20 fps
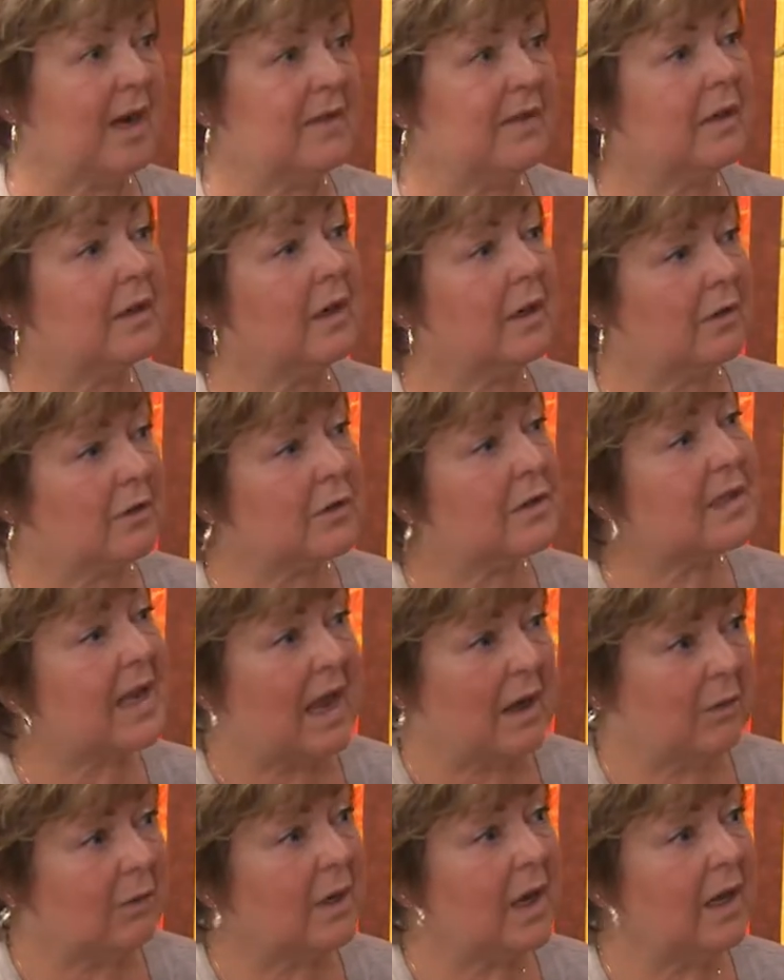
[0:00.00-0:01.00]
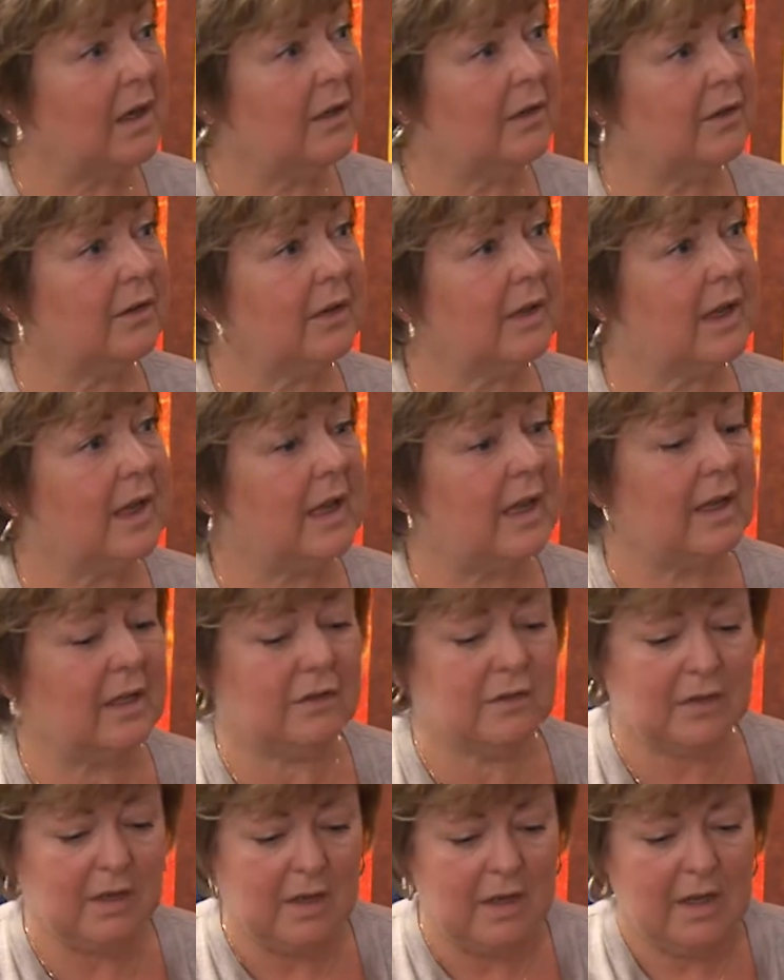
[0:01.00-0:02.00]
the colors out on,
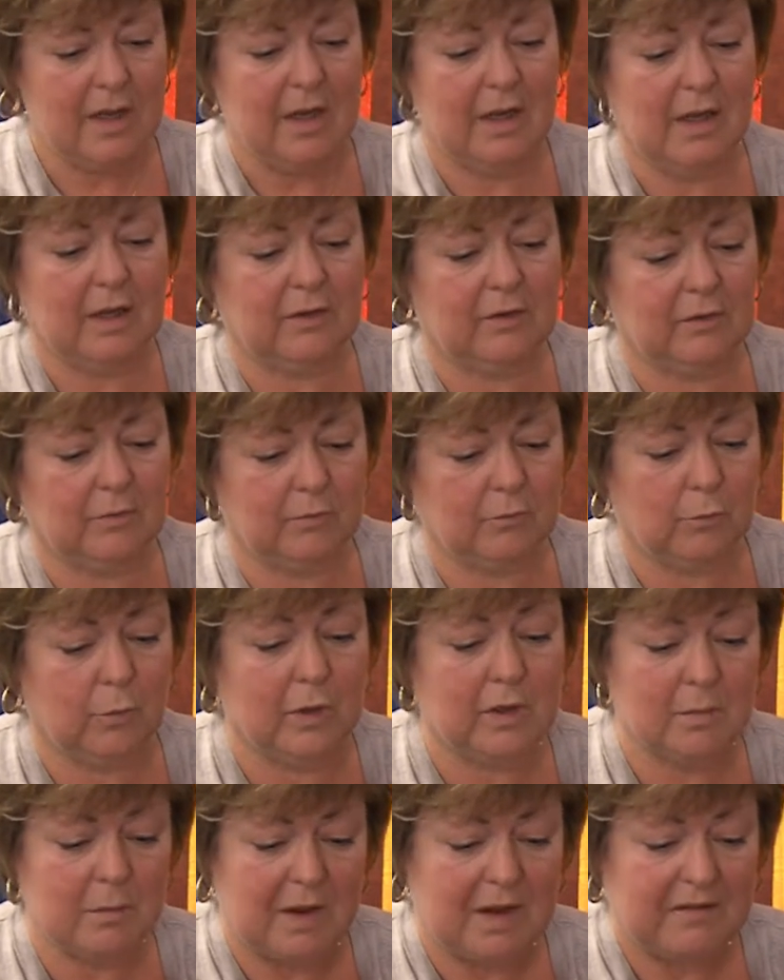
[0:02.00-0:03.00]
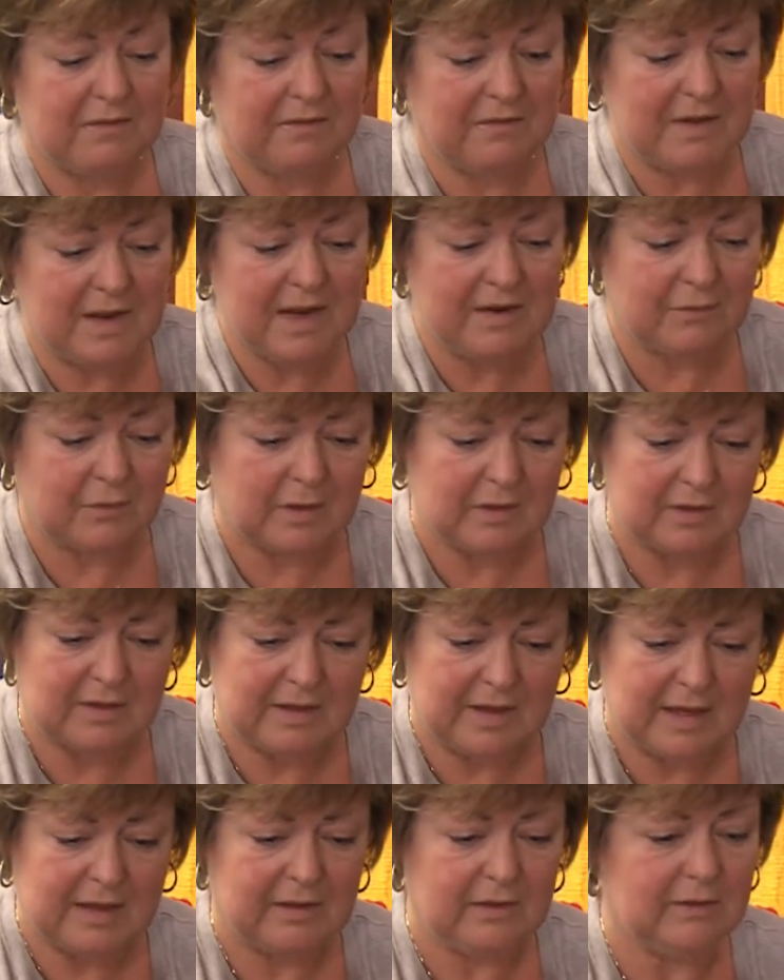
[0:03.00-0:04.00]
and one of my favorite
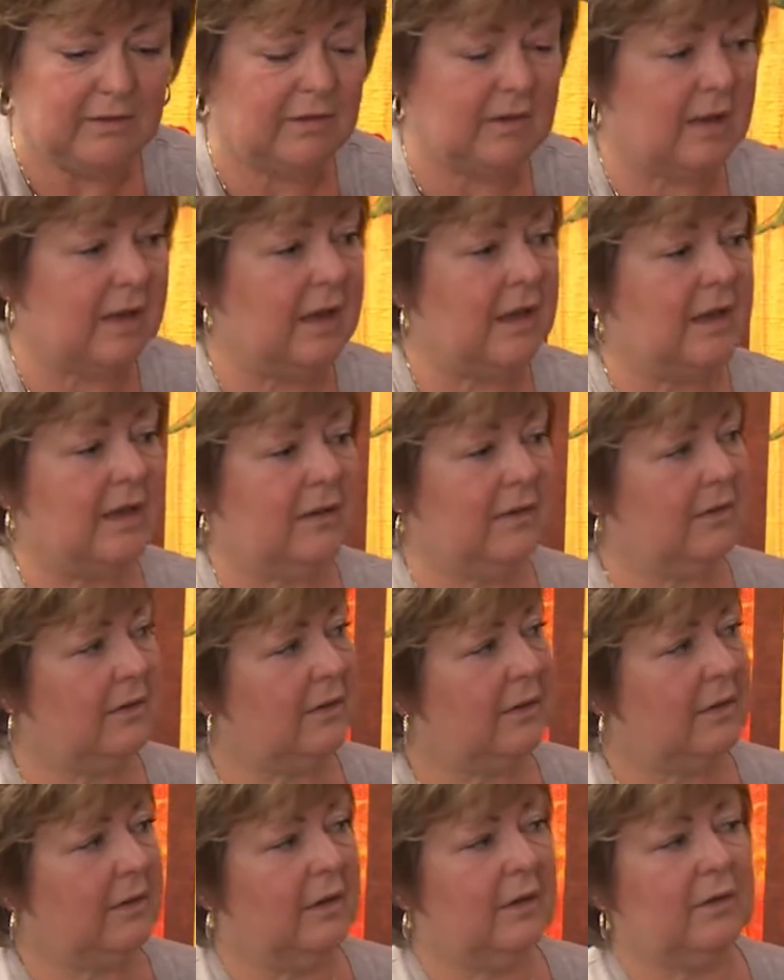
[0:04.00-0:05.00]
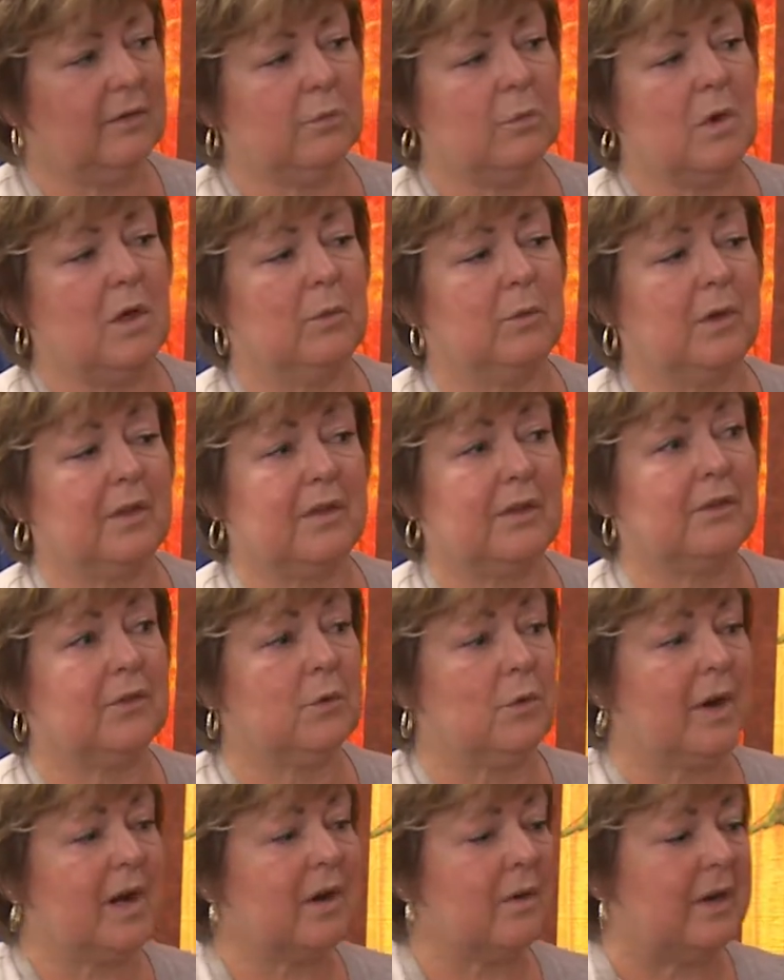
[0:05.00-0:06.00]
things is this one with the
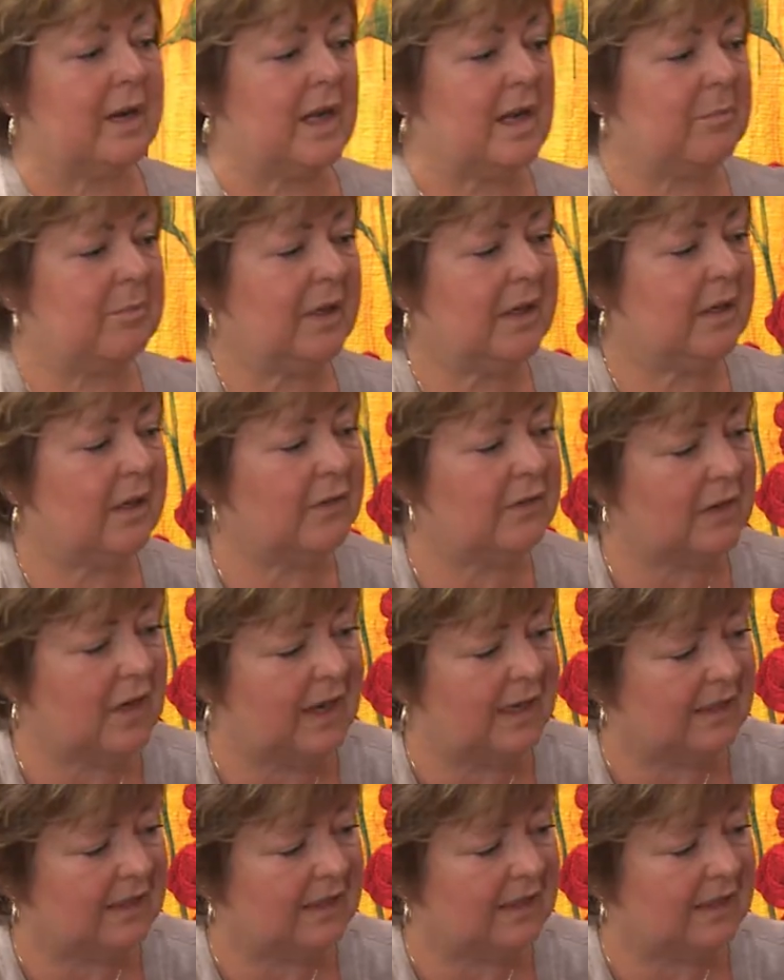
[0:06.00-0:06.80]
square in it, because I